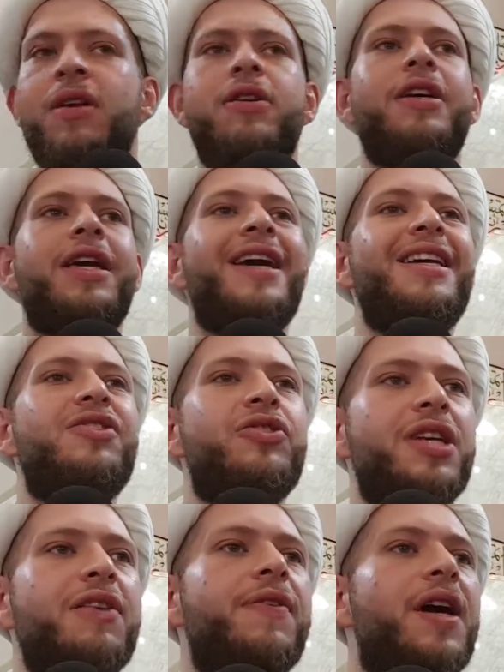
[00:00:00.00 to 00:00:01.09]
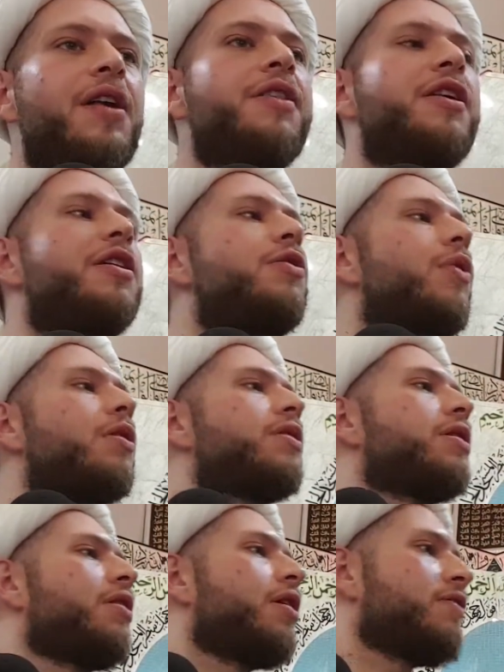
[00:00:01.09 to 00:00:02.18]
You can achieve anything you want
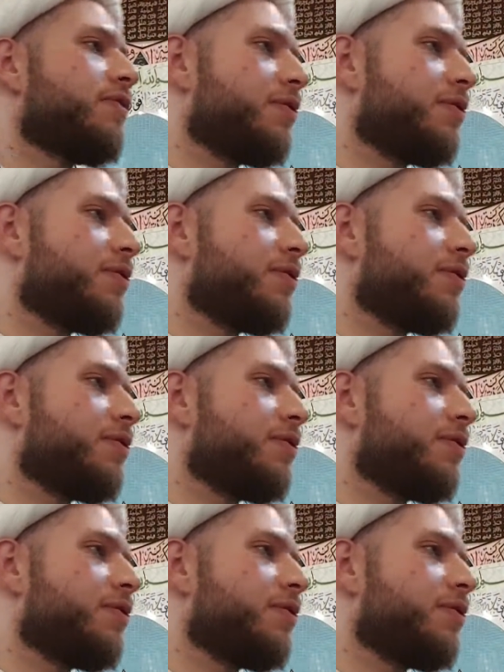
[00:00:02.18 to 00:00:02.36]
in life.